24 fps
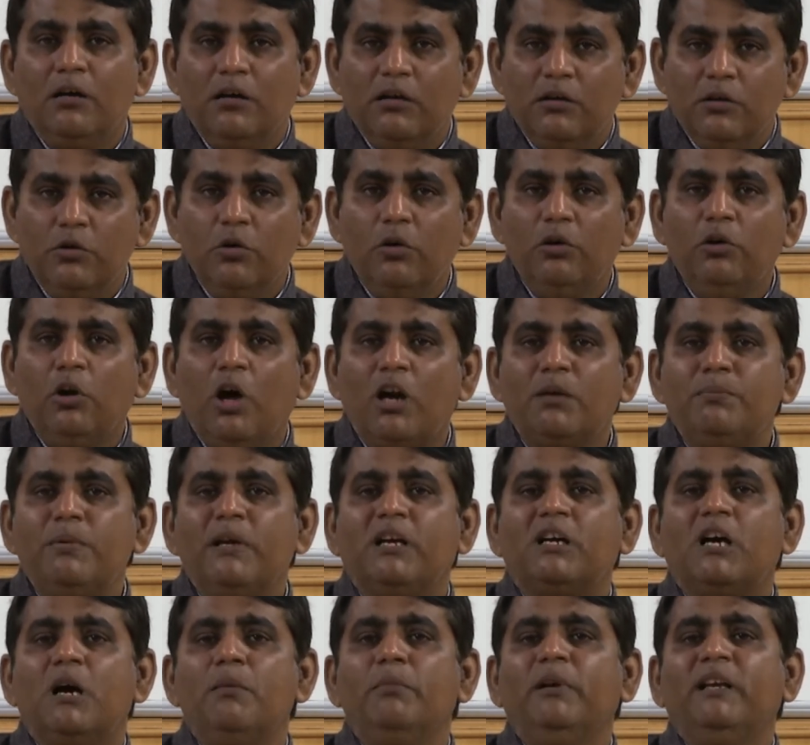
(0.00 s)

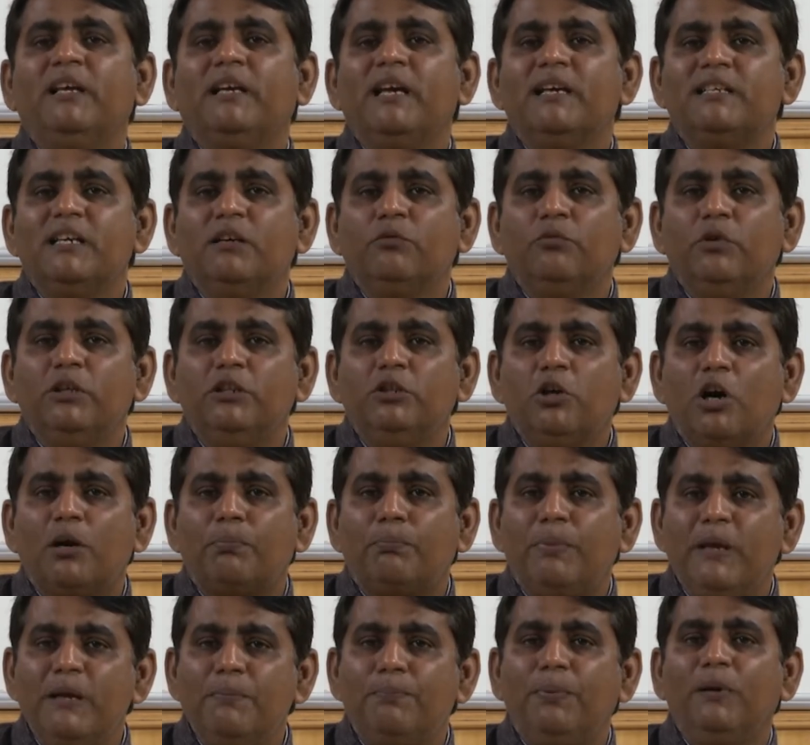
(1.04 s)
with your
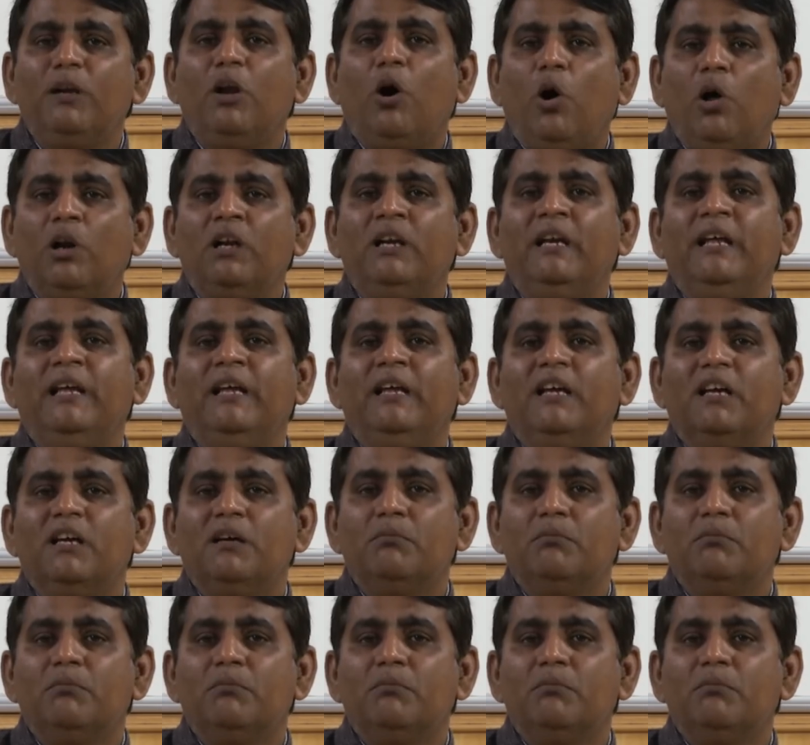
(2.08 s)
people only,